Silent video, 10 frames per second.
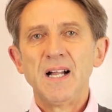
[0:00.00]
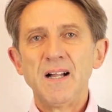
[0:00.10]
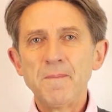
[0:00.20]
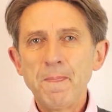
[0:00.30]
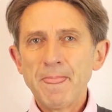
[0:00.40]

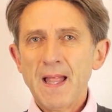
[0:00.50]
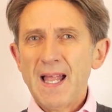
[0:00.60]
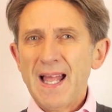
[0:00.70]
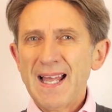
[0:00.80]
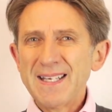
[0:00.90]

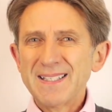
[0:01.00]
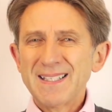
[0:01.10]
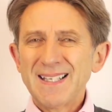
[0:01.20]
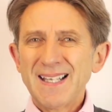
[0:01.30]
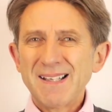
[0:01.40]

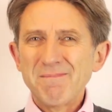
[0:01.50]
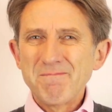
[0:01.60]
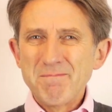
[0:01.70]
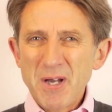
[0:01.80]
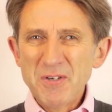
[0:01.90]
and
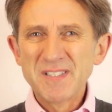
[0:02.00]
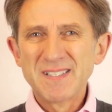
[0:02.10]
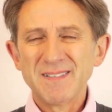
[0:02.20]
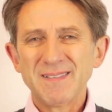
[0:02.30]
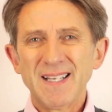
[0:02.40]
most